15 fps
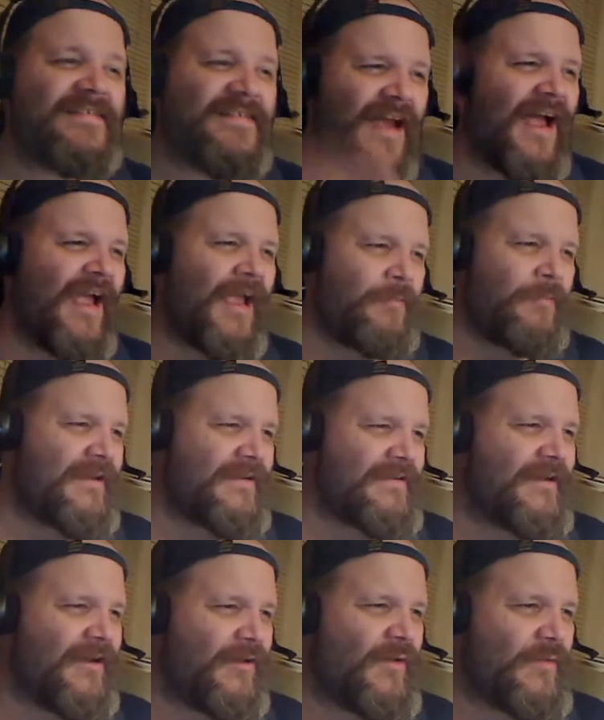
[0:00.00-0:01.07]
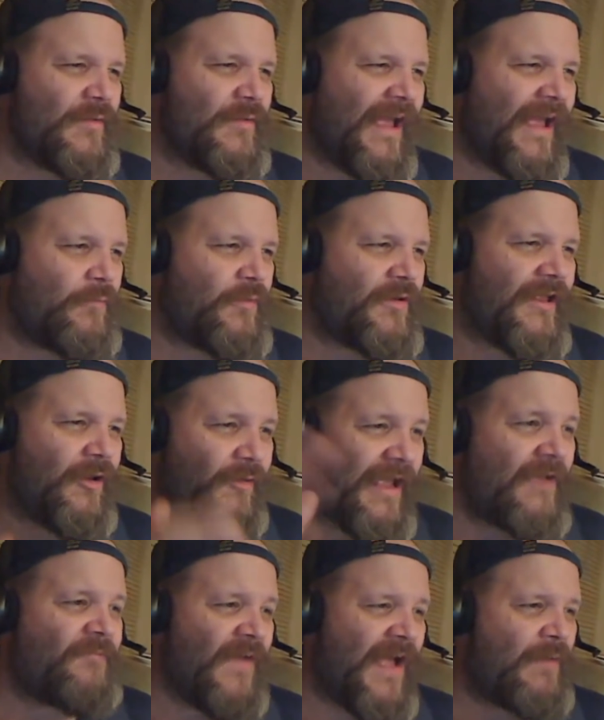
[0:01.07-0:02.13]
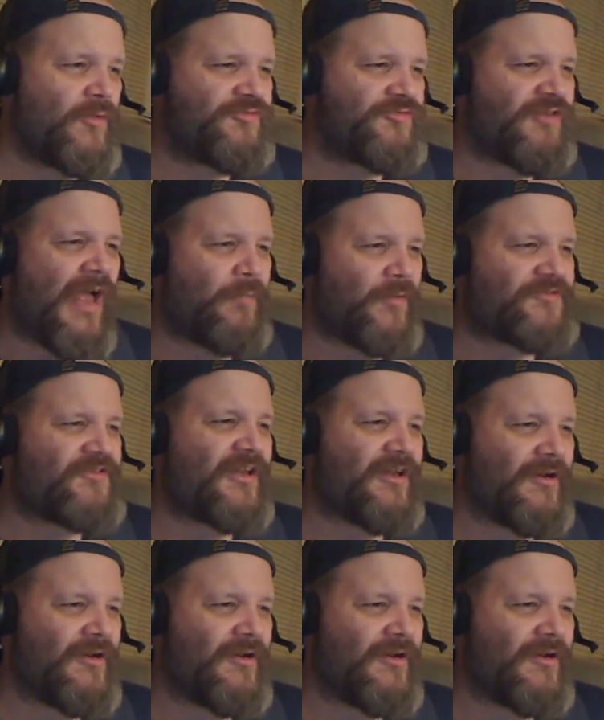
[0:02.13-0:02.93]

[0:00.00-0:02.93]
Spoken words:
time, we're like, okay, fine, we'll stop, we'll take your